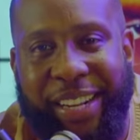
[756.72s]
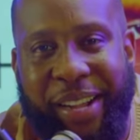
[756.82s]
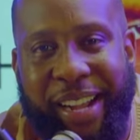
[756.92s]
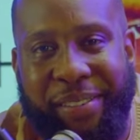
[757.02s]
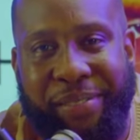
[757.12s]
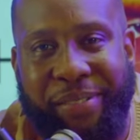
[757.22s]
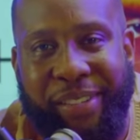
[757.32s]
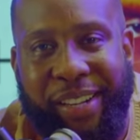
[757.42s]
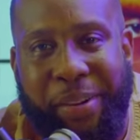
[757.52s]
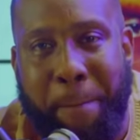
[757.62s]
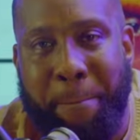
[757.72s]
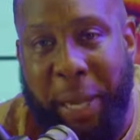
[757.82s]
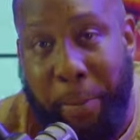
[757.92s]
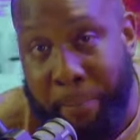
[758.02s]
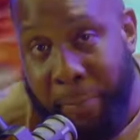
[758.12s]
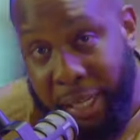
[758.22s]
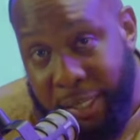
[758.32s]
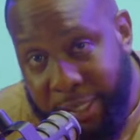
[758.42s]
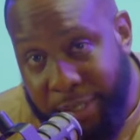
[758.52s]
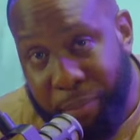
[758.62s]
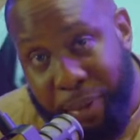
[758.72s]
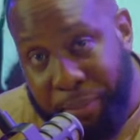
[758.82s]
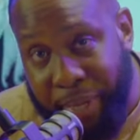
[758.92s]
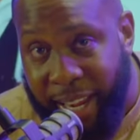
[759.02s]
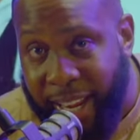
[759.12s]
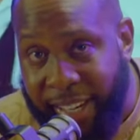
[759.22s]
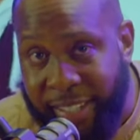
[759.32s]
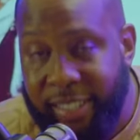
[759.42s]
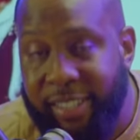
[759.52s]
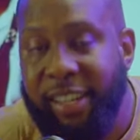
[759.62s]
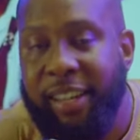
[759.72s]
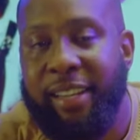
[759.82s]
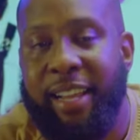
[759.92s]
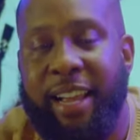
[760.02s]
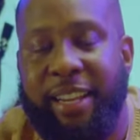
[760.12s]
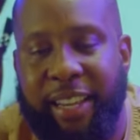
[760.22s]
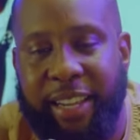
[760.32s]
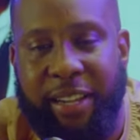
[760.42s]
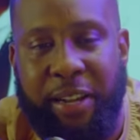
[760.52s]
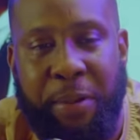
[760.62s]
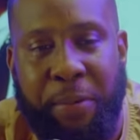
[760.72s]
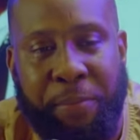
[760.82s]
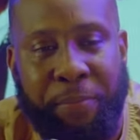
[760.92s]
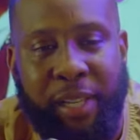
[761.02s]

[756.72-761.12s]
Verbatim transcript: don't have big butts, big behinds, that they um